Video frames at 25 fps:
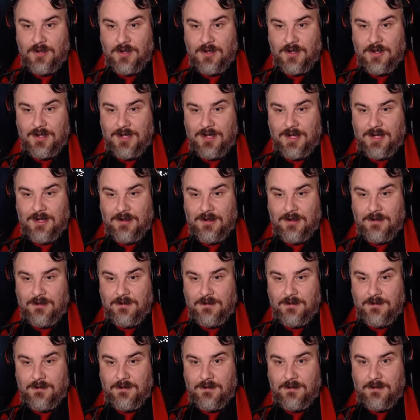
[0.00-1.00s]
Okay.
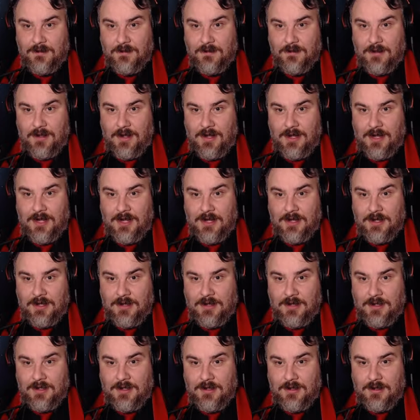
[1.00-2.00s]
And
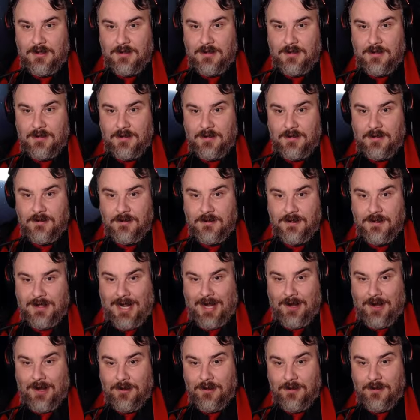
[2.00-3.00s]

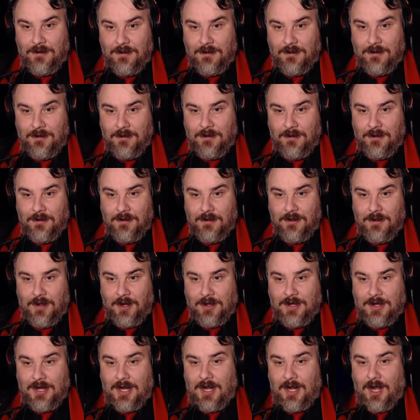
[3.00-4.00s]
now.
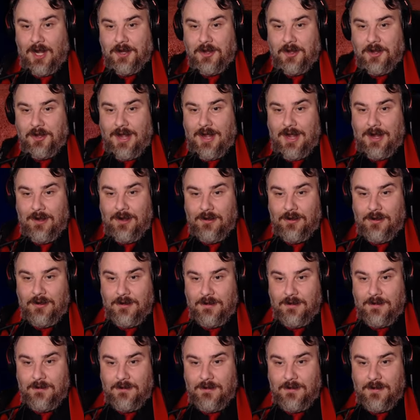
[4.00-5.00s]
Okay, I got out
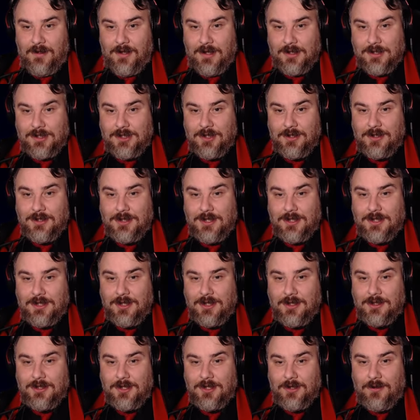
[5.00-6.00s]
as soon as it
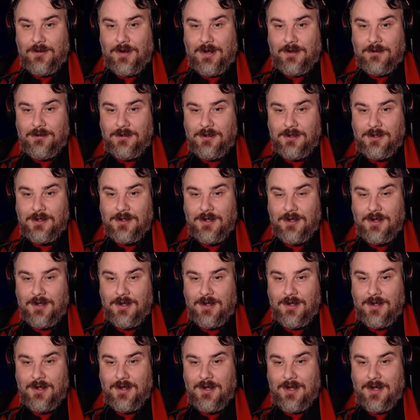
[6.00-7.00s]
touched the ground.
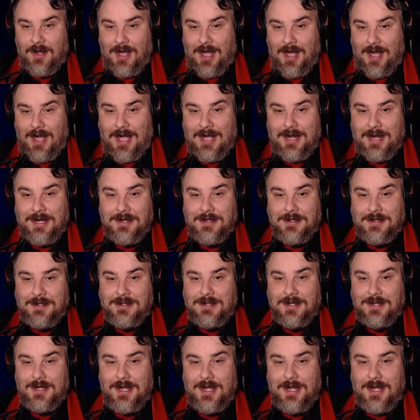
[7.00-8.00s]

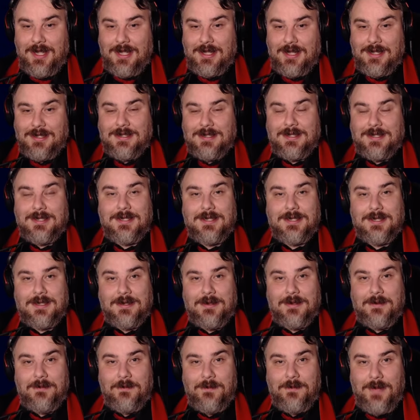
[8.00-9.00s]
And it
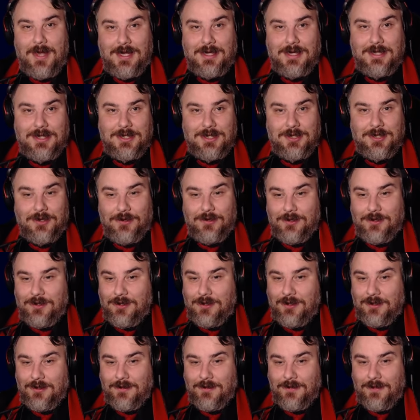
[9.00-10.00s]
made sure
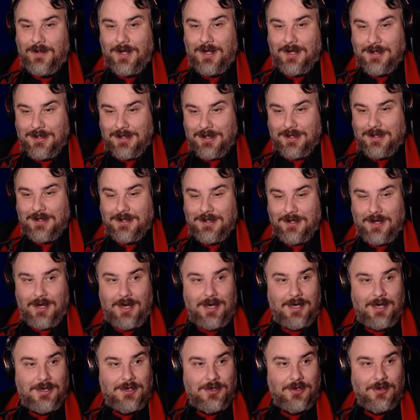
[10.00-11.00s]
that I didn't die.
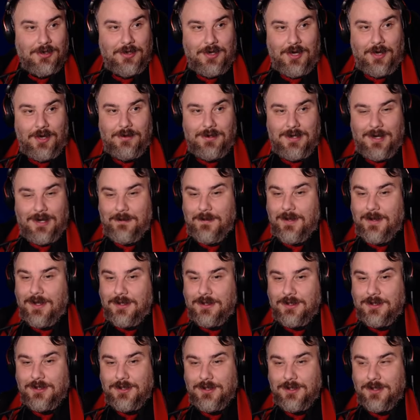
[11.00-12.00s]
I took no
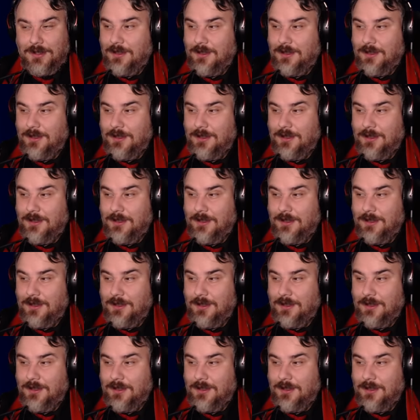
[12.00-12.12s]
damage.